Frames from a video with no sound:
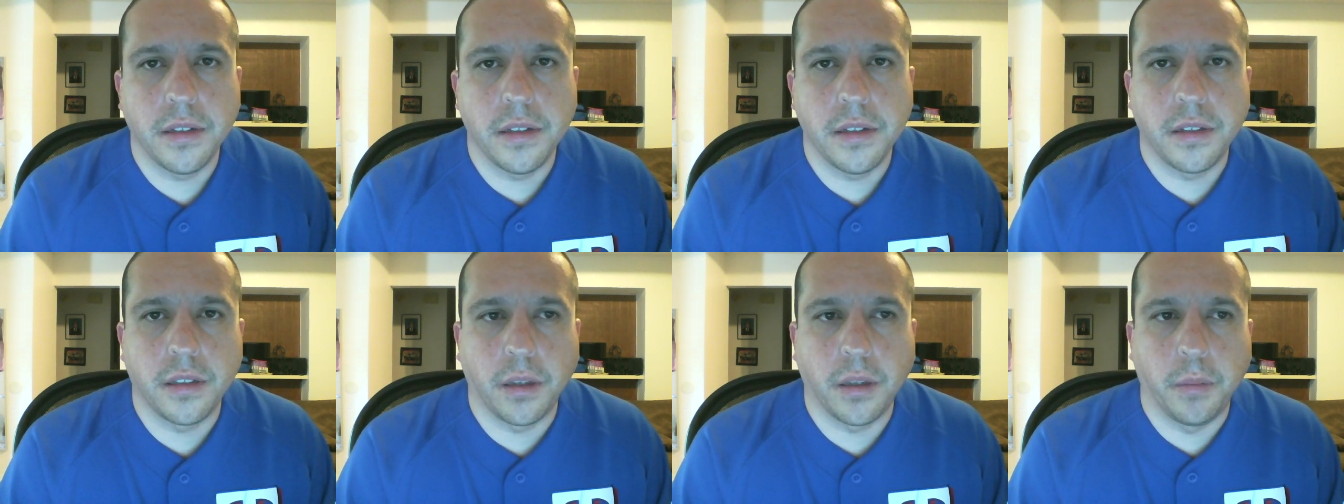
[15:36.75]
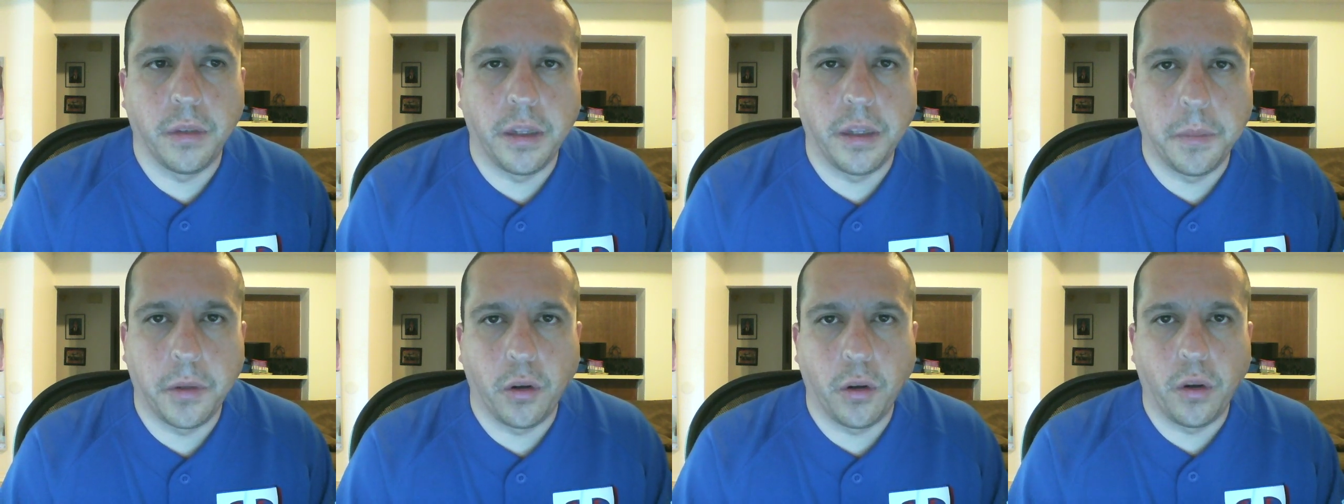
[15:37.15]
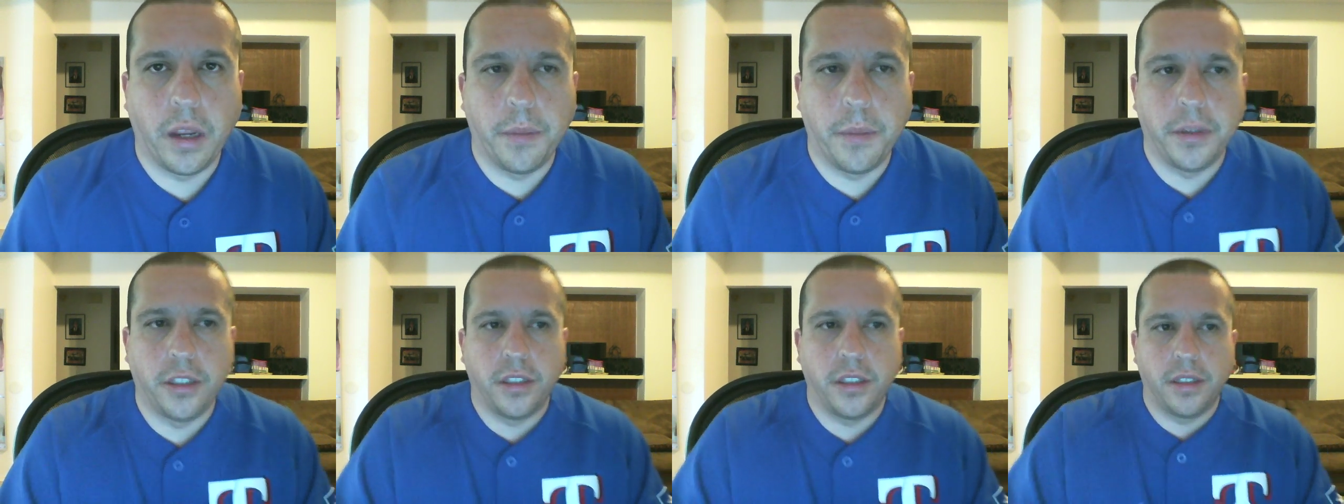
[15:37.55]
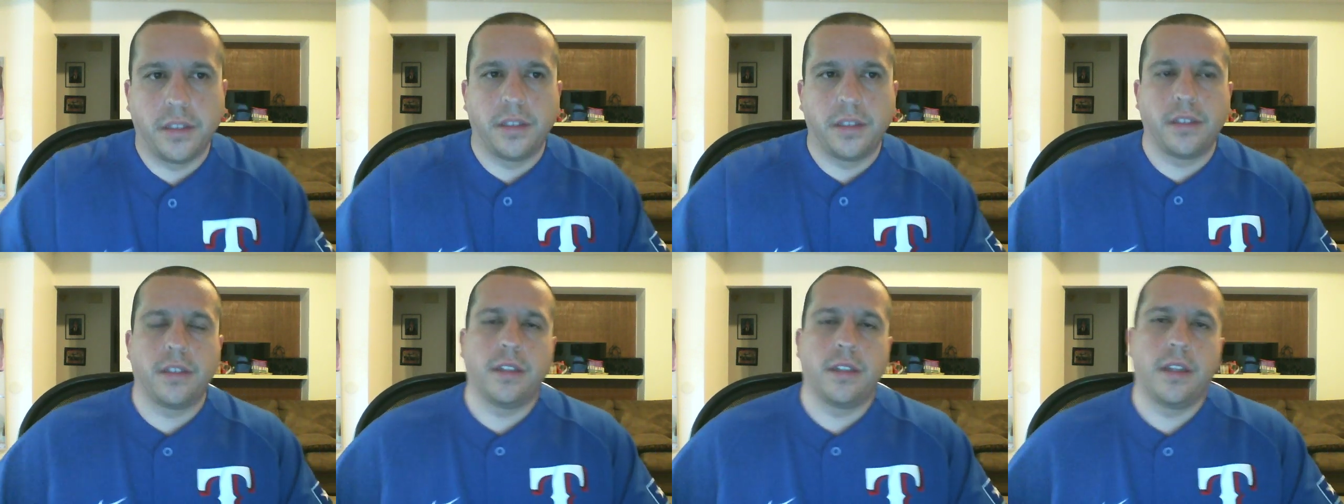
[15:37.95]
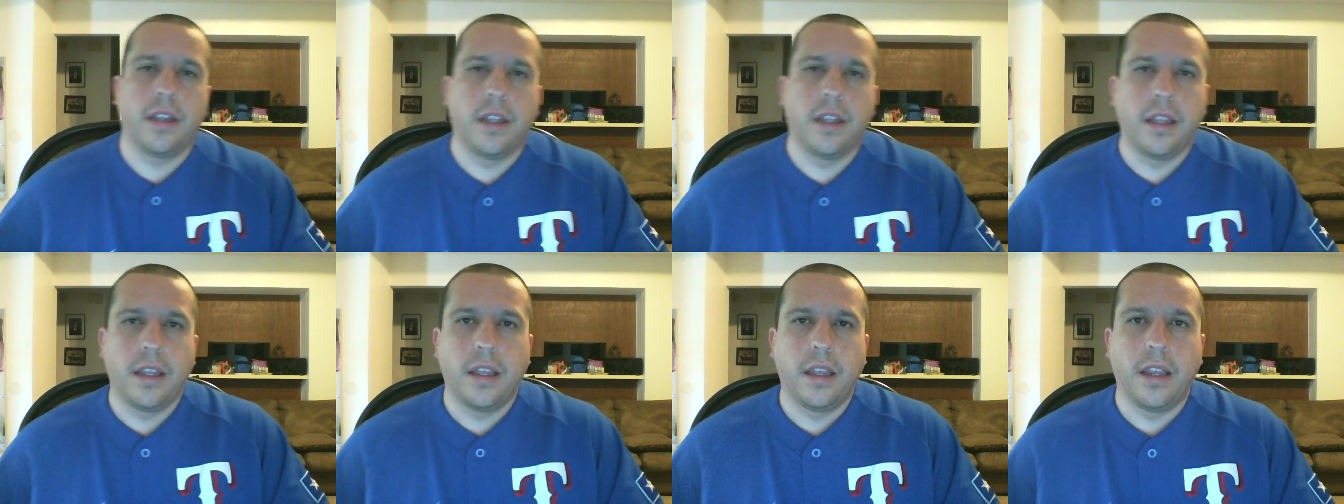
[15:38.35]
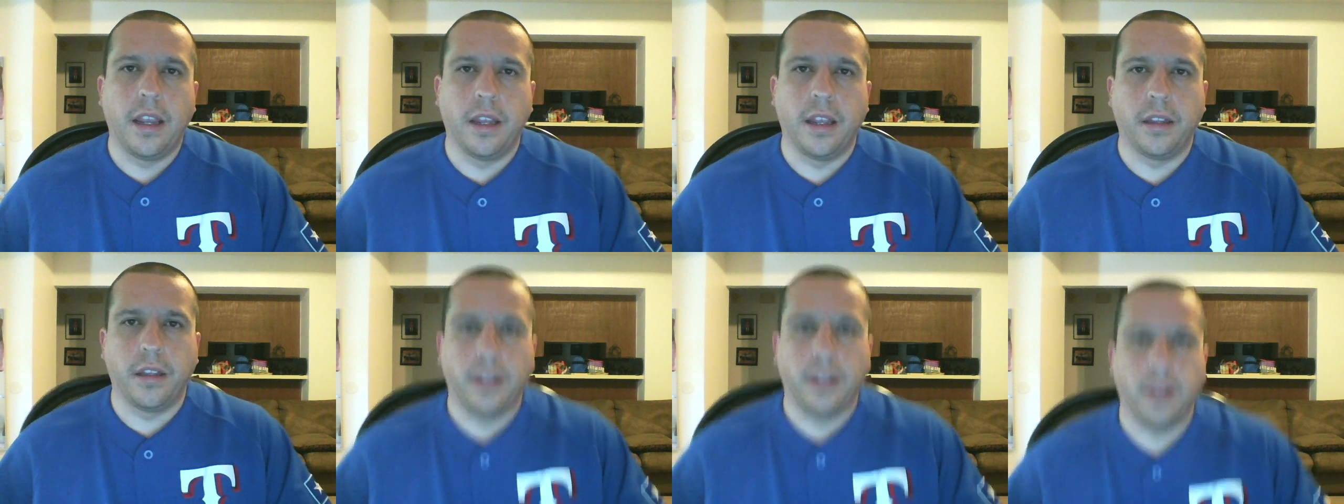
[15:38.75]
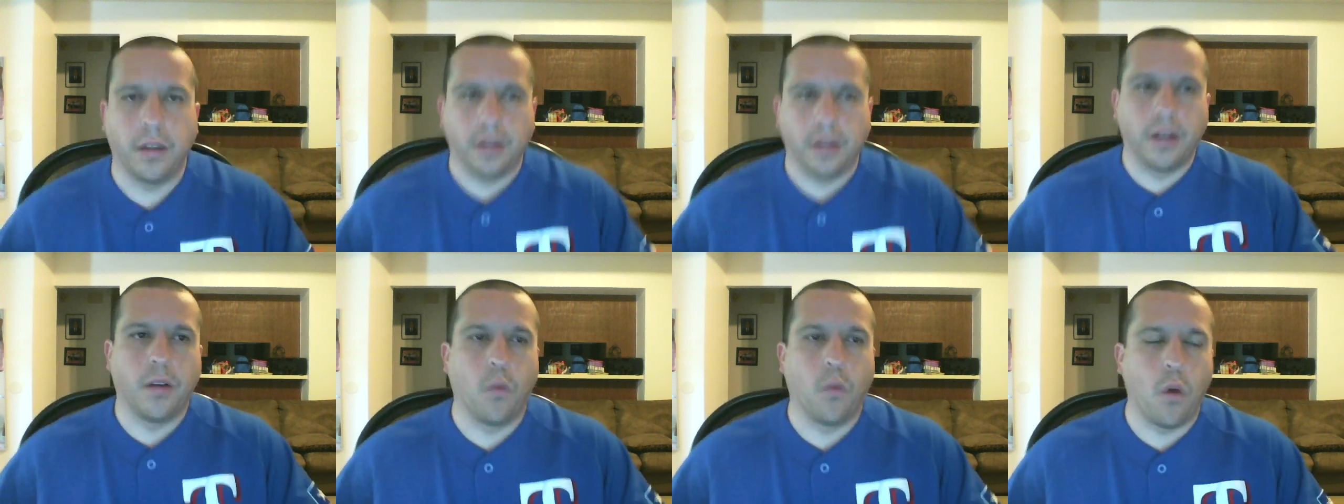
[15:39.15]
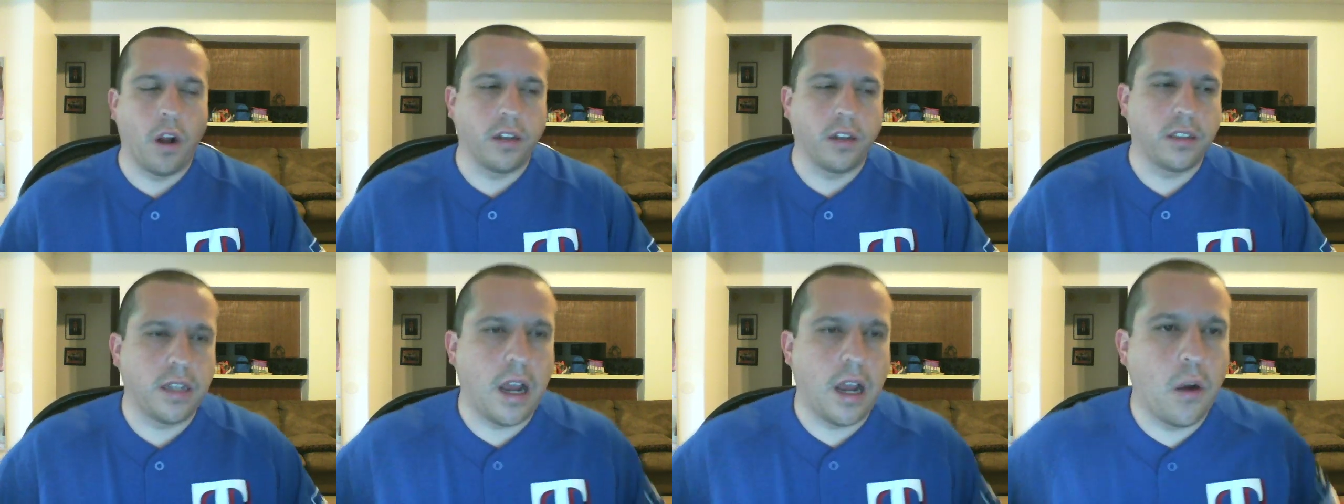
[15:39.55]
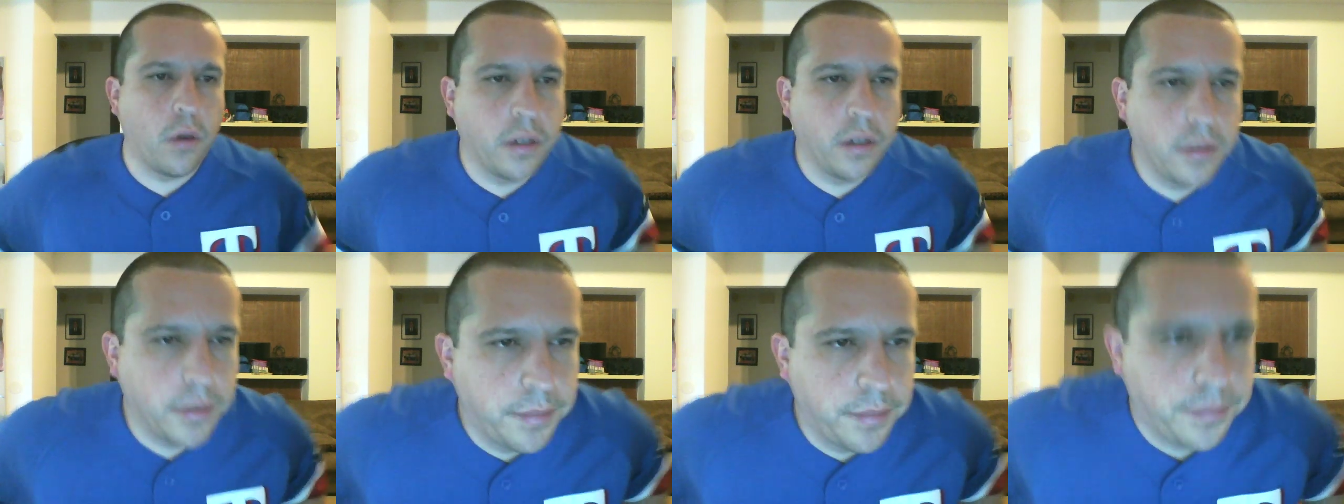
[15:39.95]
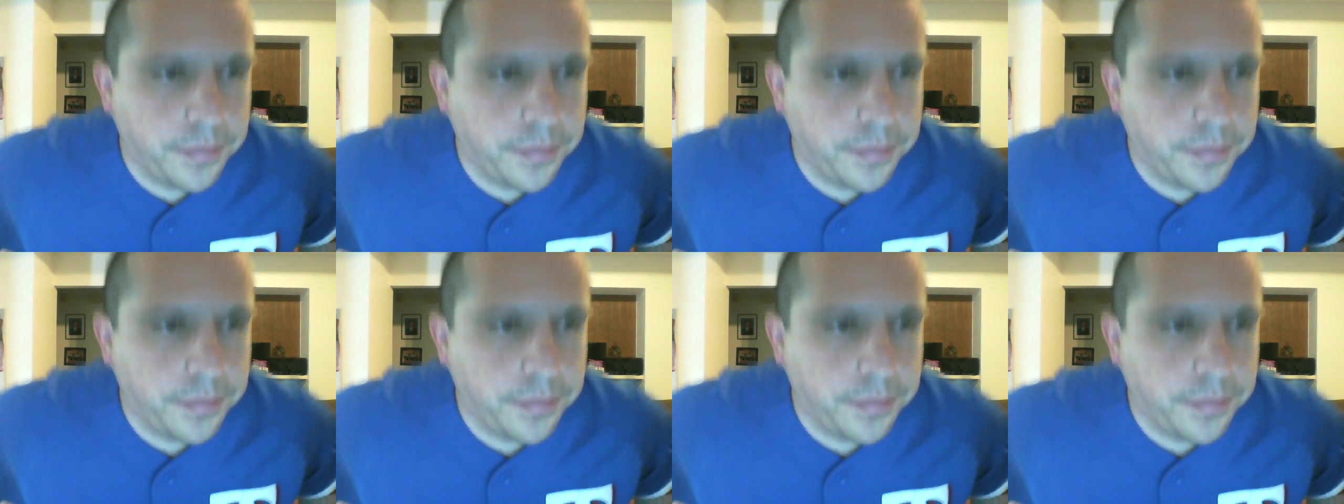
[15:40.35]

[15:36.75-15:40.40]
subliminal images in the Watchtower.